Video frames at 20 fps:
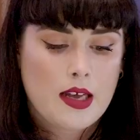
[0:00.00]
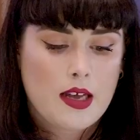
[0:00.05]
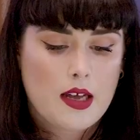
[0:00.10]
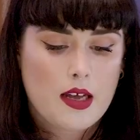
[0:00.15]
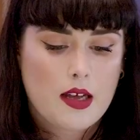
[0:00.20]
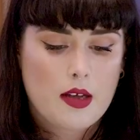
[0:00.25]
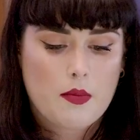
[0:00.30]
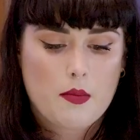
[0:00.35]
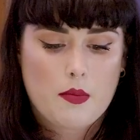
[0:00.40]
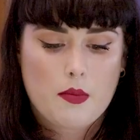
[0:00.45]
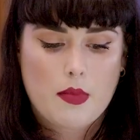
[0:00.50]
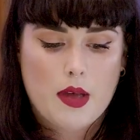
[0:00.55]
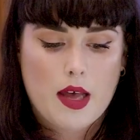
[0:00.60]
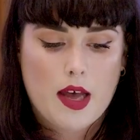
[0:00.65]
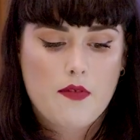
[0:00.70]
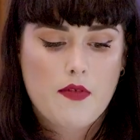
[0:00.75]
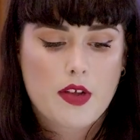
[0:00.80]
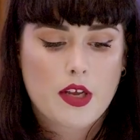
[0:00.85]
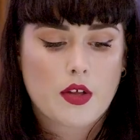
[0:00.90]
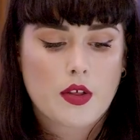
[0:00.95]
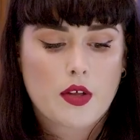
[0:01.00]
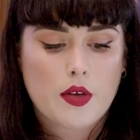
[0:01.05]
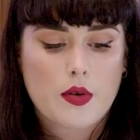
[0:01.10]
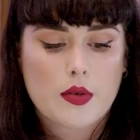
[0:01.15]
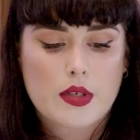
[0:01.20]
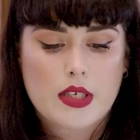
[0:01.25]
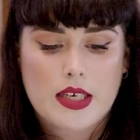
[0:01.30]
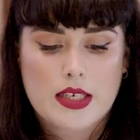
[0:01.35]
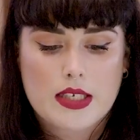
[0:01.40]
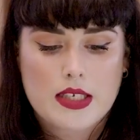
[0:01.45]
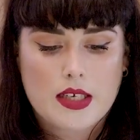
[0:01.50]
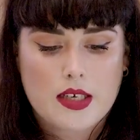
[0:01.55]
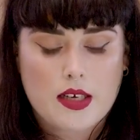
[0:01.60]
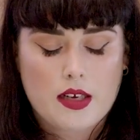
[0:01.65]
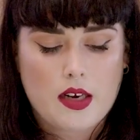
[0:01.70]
I've included